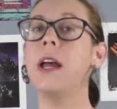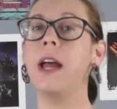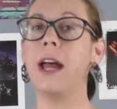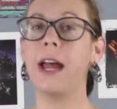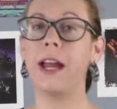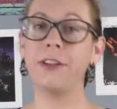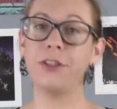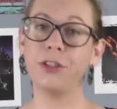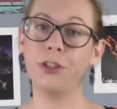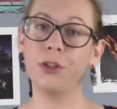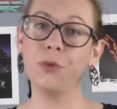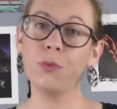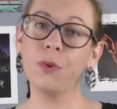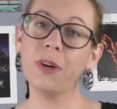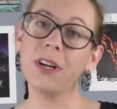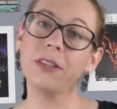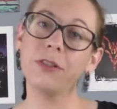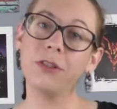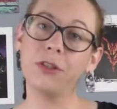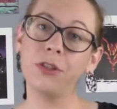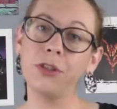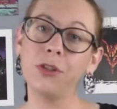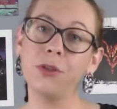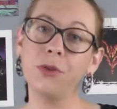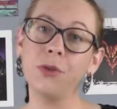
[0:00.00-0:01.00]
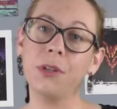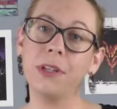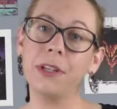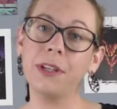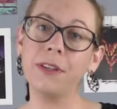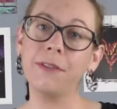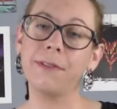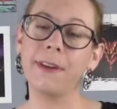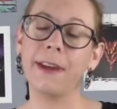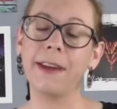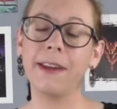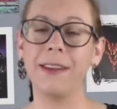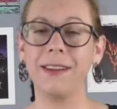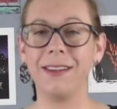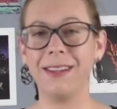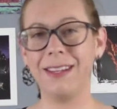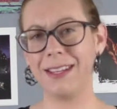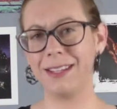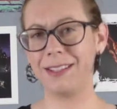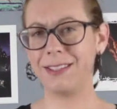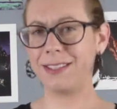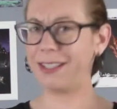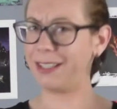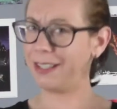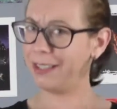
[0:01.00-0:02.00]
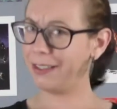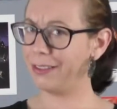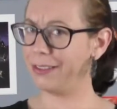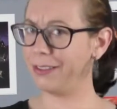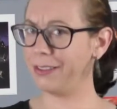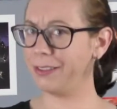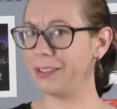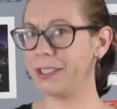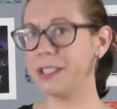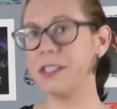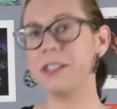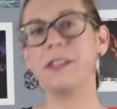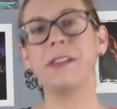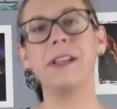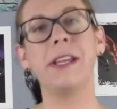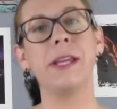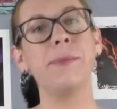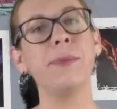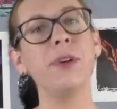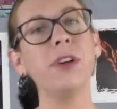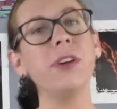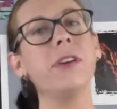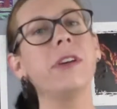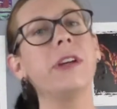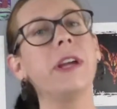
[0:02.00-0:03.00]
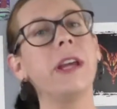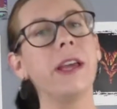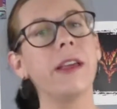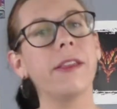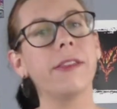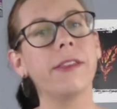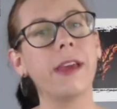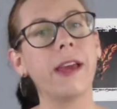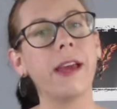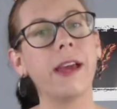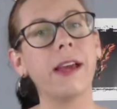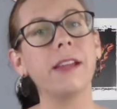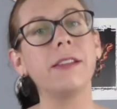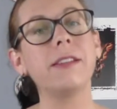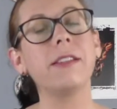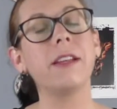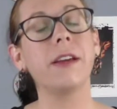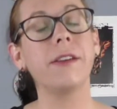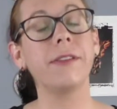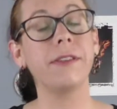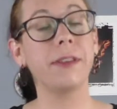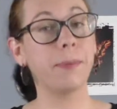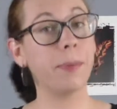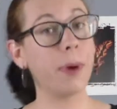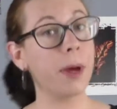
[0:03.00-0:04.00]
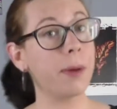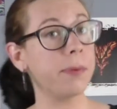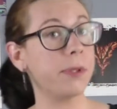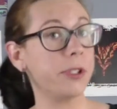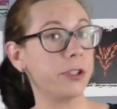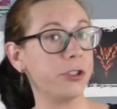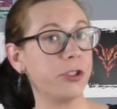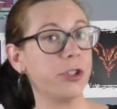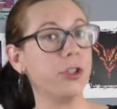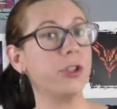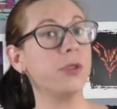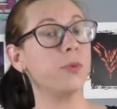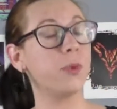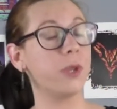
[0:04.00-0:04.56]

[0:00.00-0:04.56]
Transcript: I do want to give a little disclaimer that the publisher,